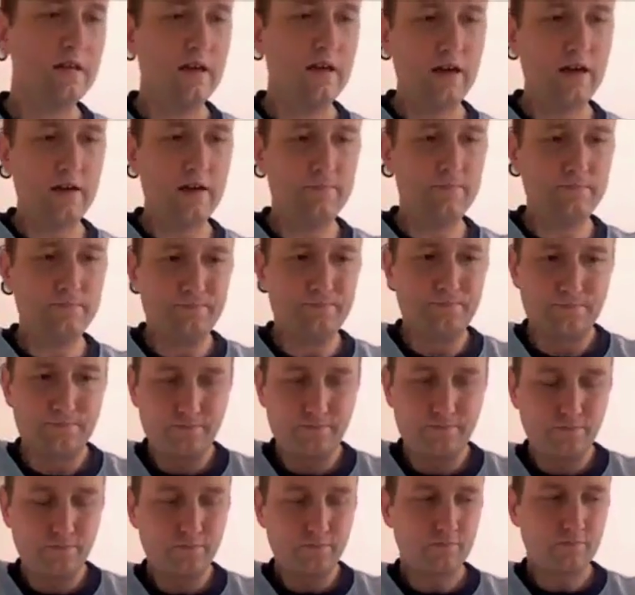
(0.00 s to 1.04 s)

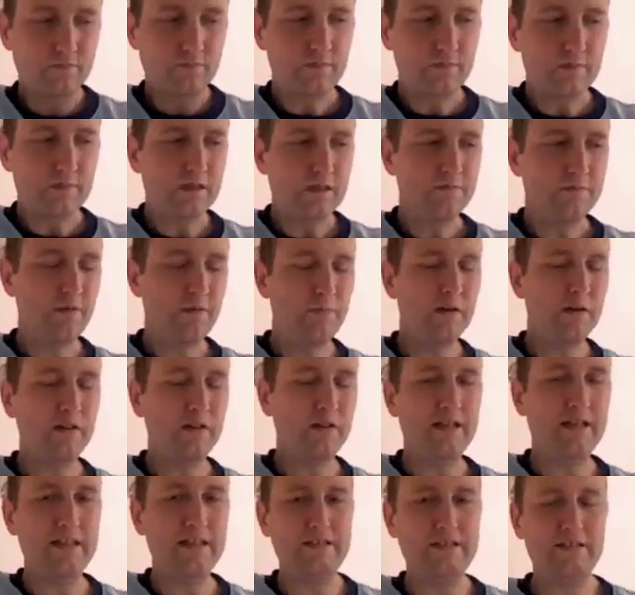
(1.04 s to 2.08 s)
But
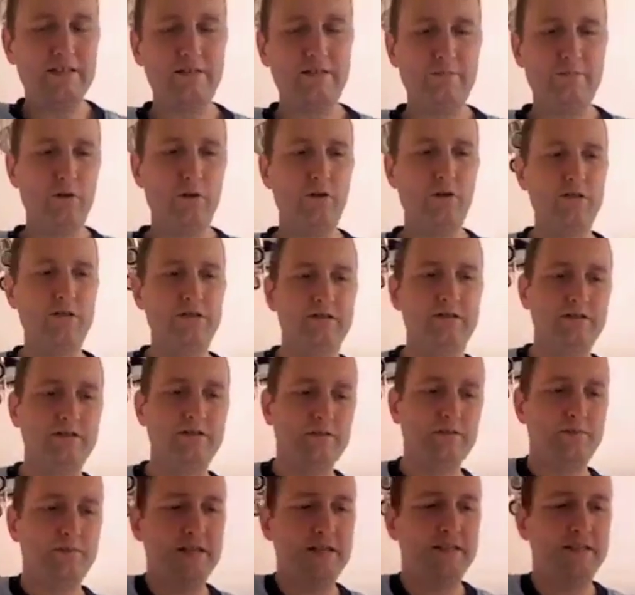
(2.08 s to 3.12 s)
Bill Gates is a person,
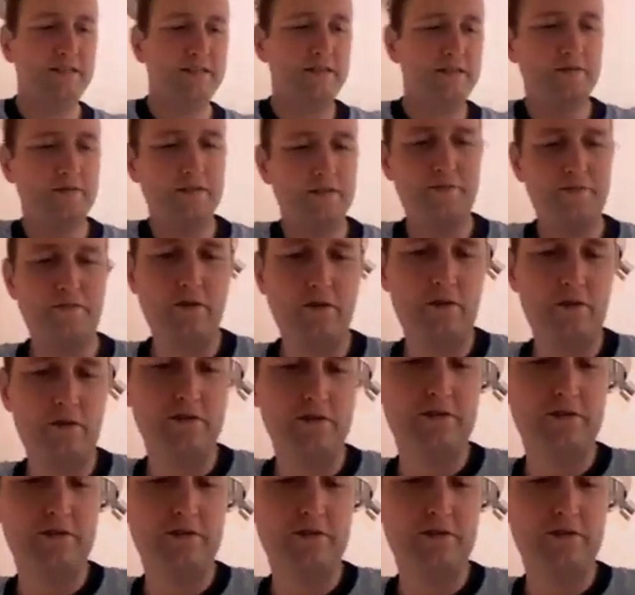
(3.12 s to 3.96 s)
especially as far